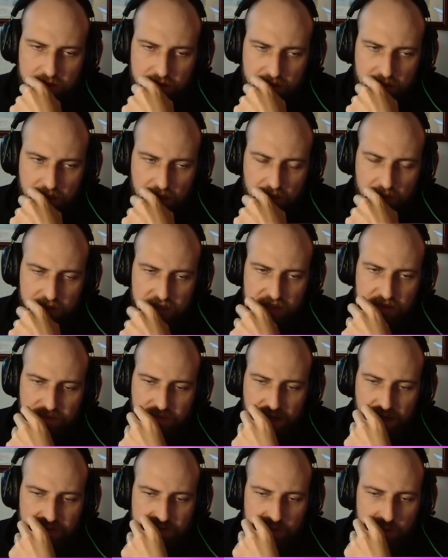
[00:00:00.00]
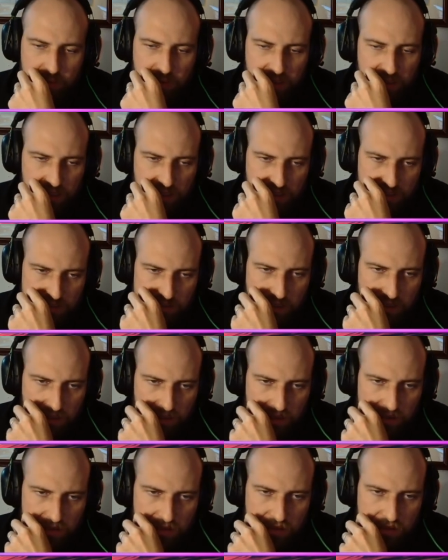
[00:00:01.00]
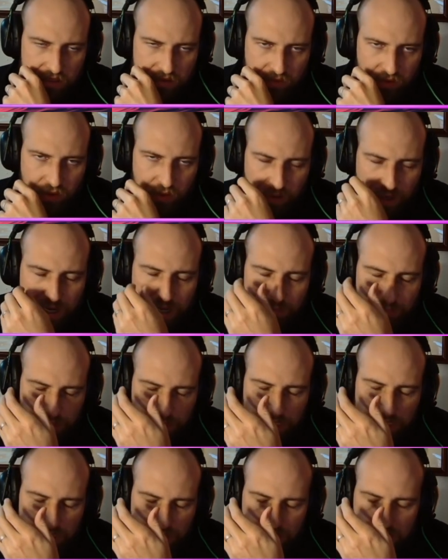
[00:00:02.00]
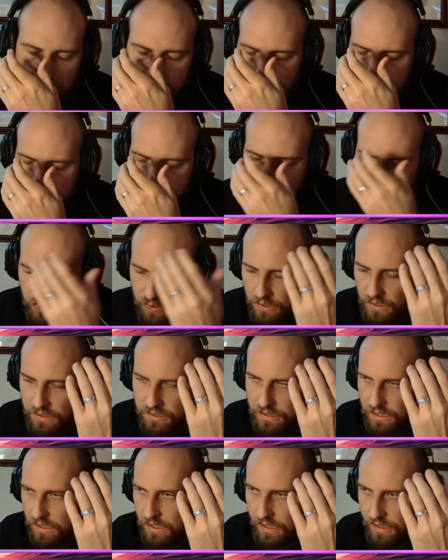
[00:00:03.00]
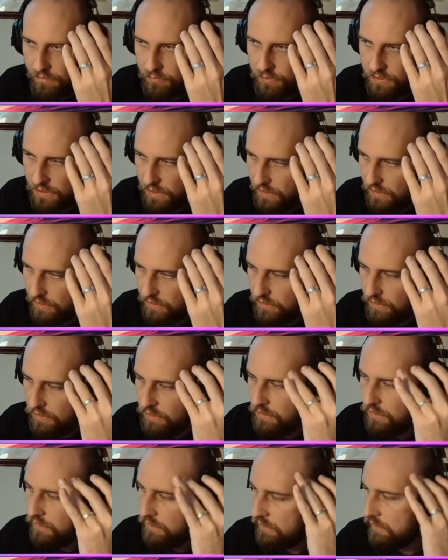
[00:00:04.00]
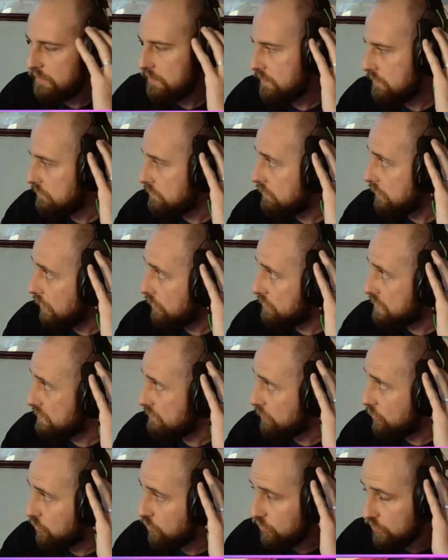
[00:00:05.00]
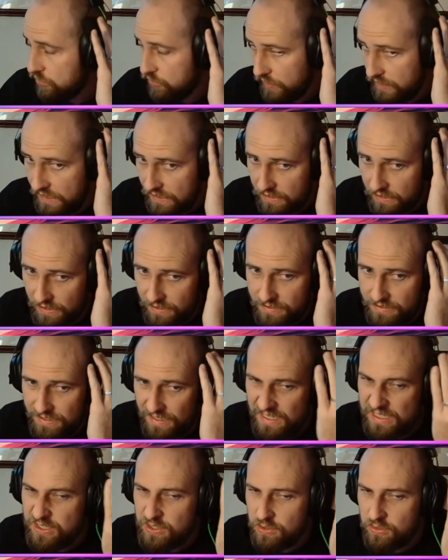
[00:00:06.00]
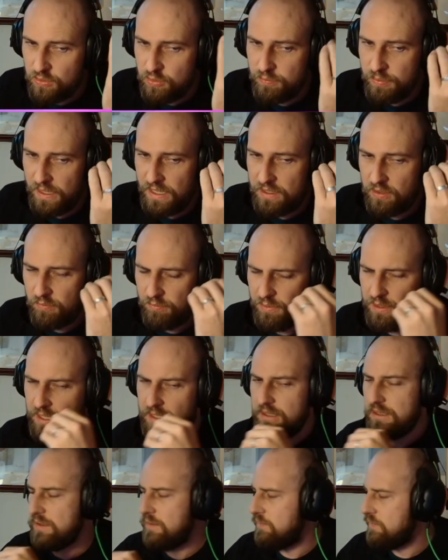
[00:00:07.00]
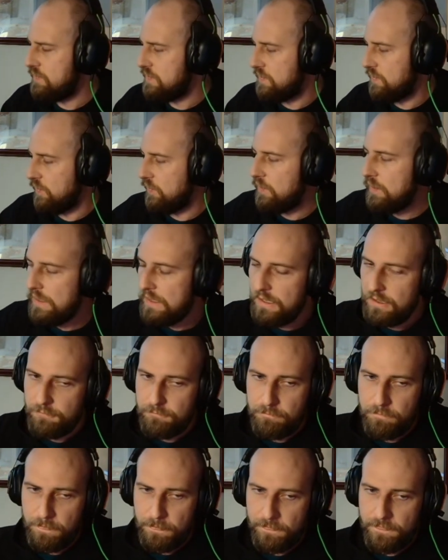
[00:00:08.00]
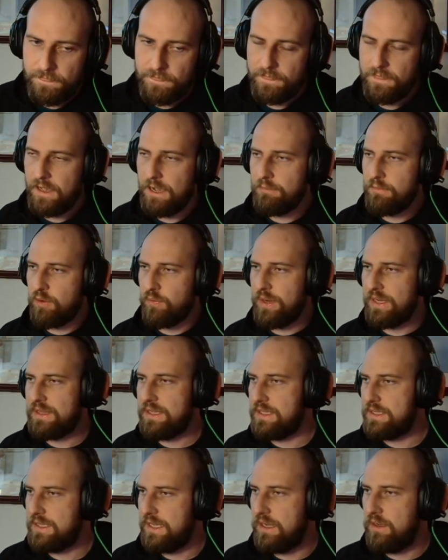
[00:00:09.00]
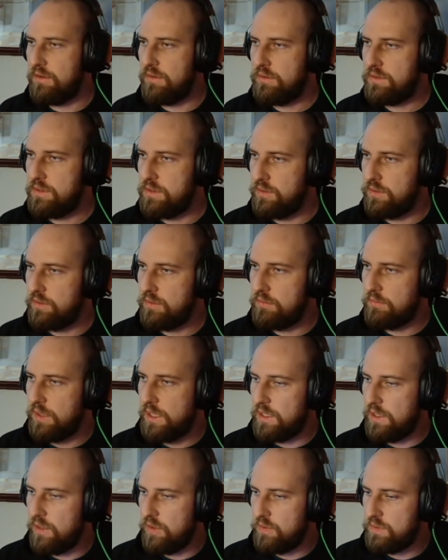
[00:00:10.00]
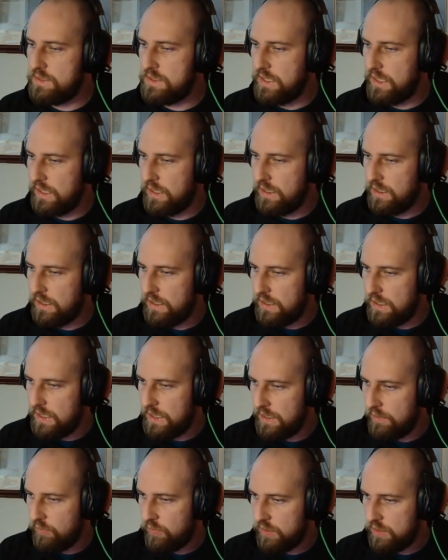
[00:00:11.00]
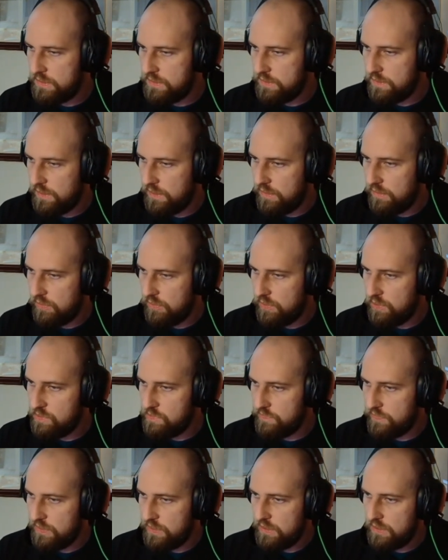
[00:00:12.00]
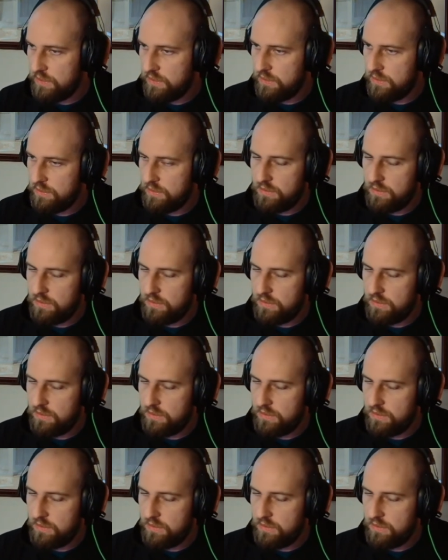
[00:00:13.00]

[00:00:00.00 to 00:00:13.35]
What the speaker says: you know, d5 opening against a London, even though I play a London. You'd think that I would like know some cool tricky lines. I do, but I don't play them. So I'm going to write that down too in my notes. Like, I want to go over.